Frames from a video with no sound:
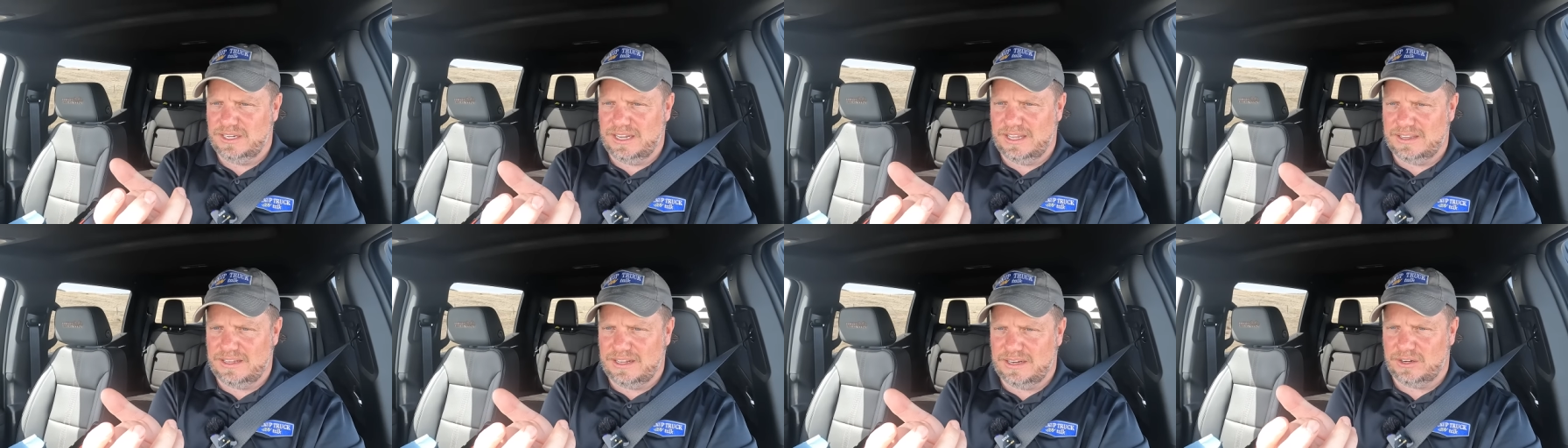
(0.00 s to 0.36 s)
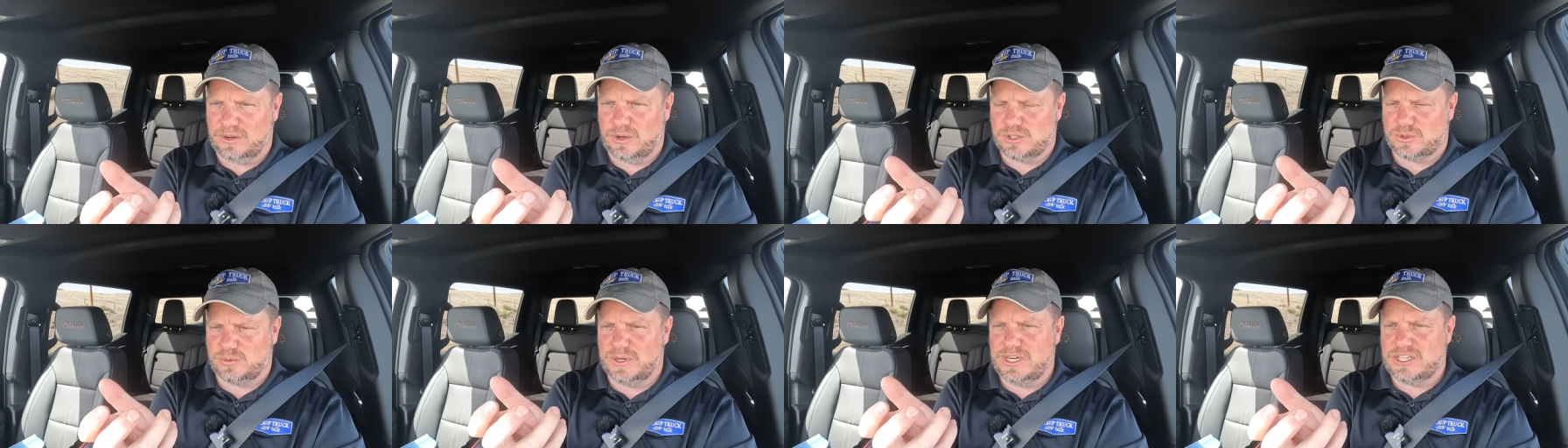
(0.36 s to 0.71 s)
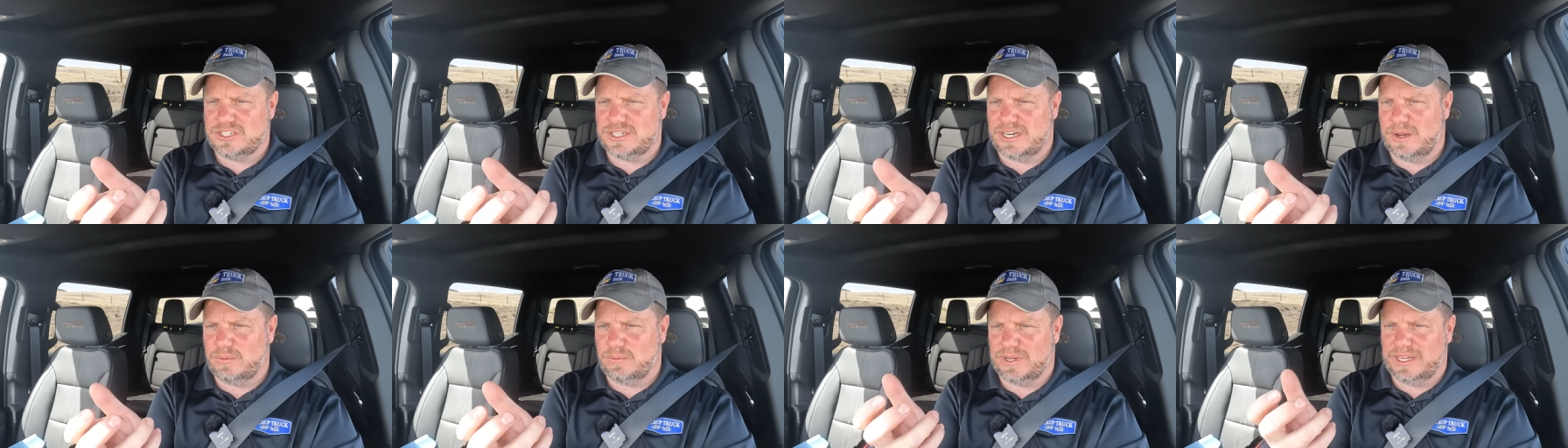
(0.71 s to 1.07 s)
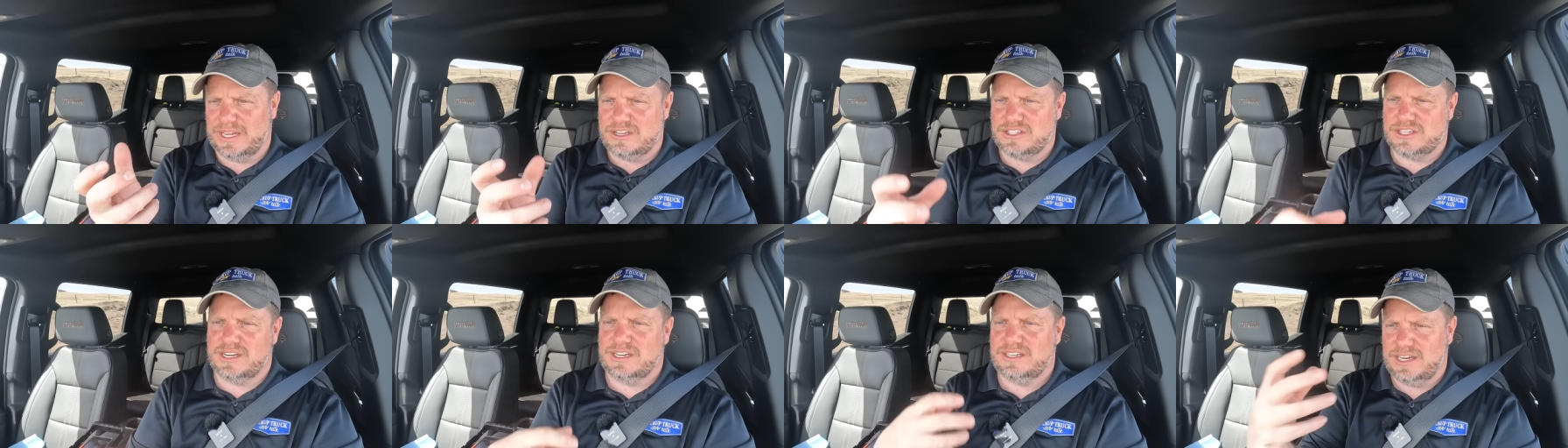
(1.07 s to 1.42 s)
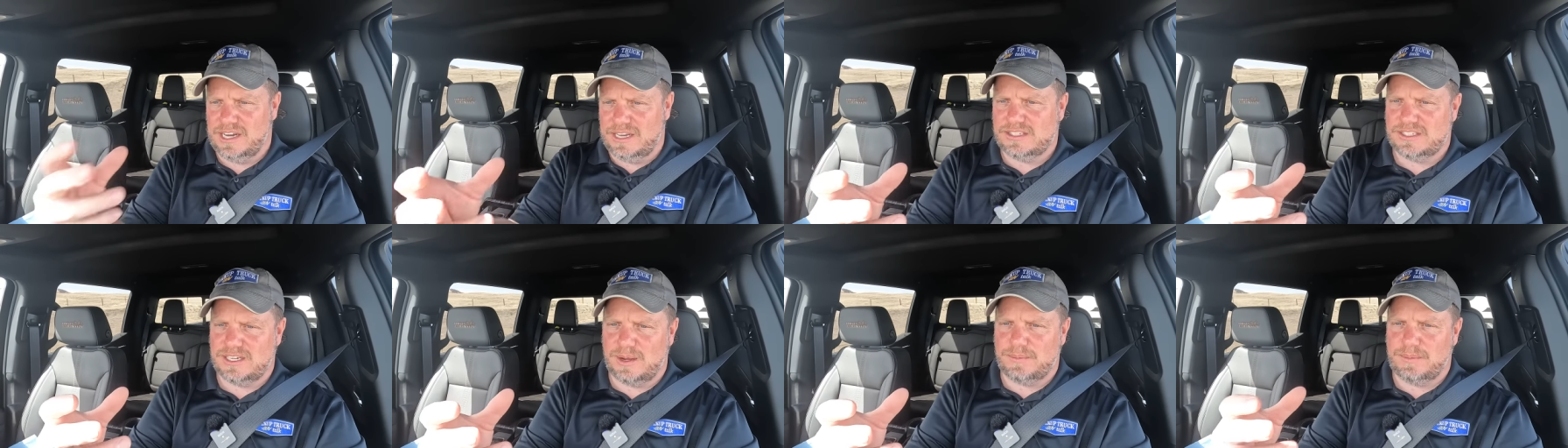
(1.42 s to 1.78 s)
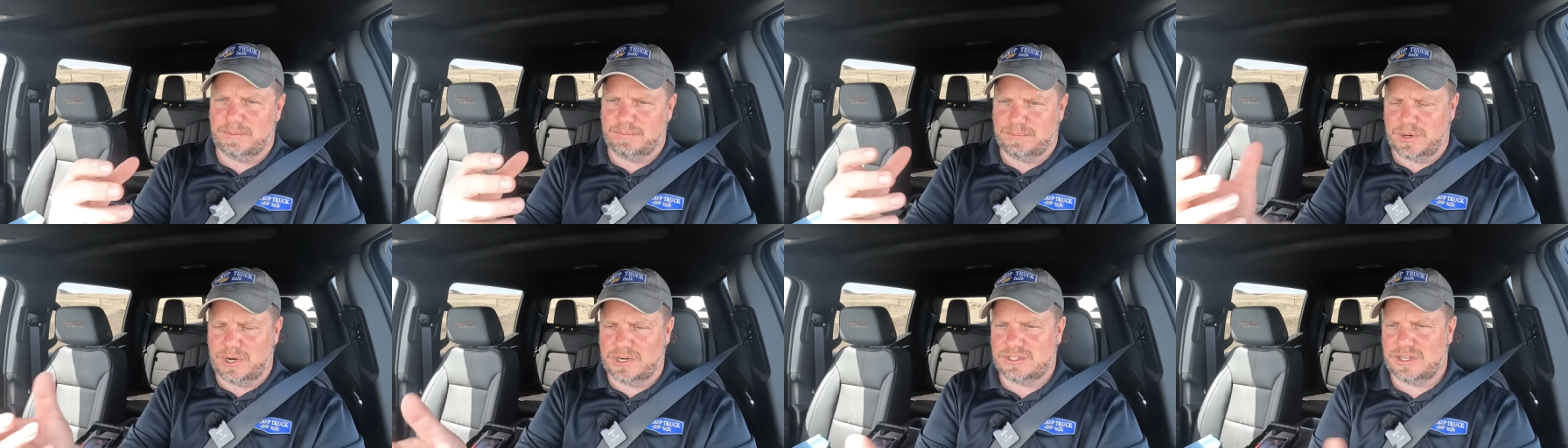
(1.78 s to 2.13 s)
and then it goes to regen where the engine heats up
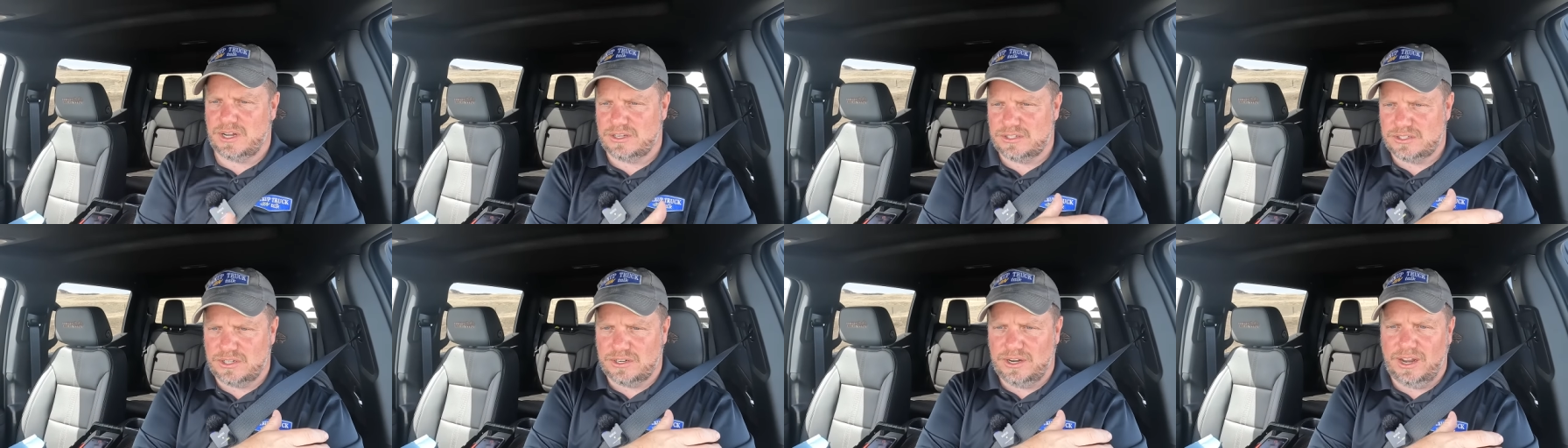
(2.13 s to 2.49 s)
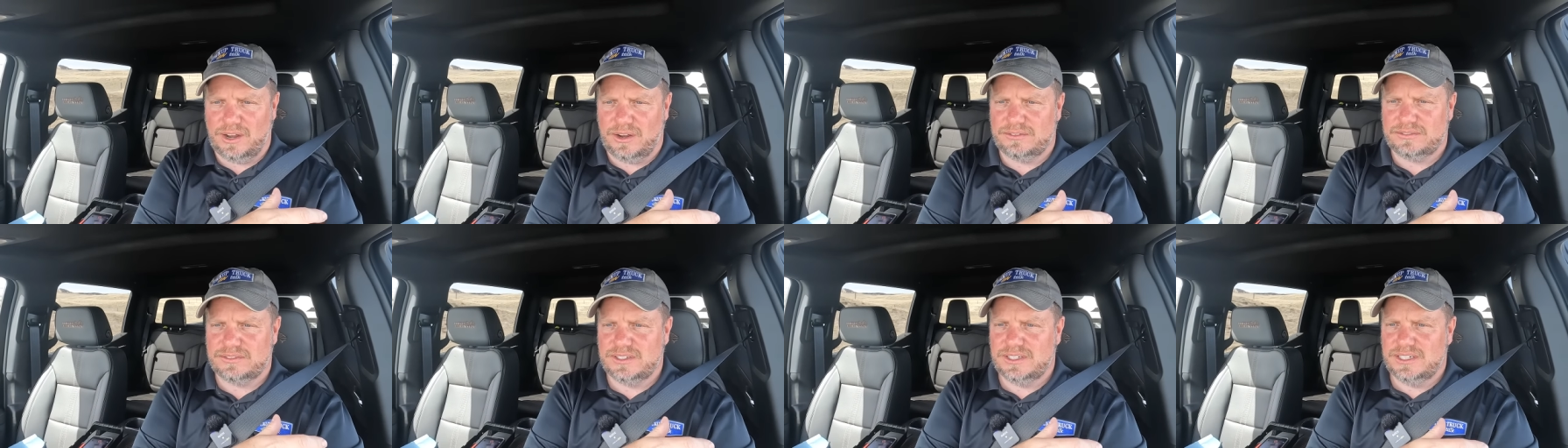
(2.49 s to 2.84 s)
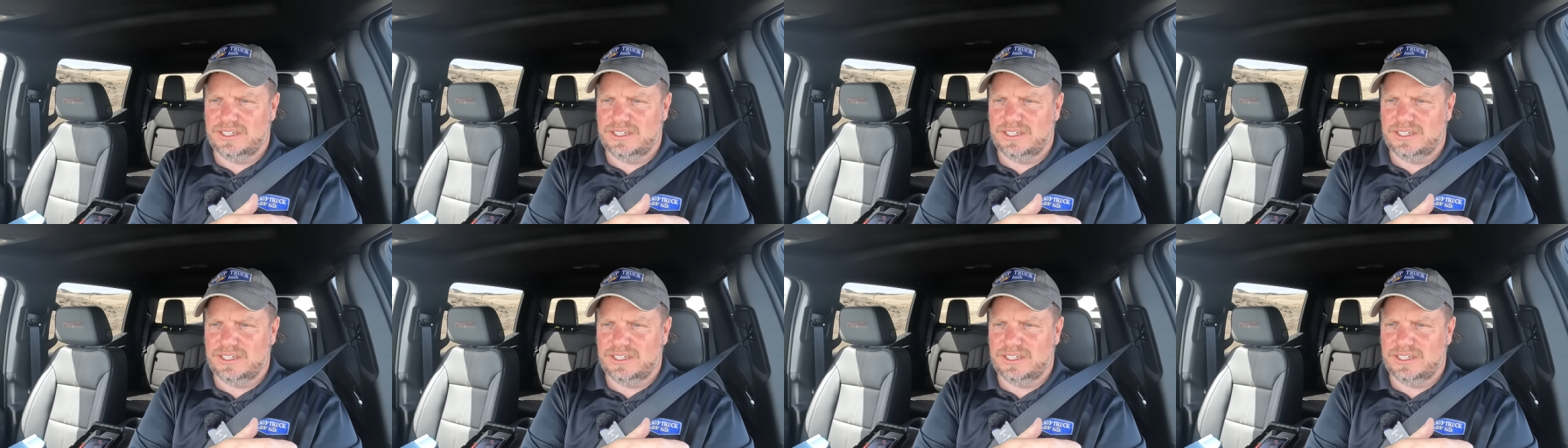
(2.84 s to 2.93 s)
and burns all the soot off.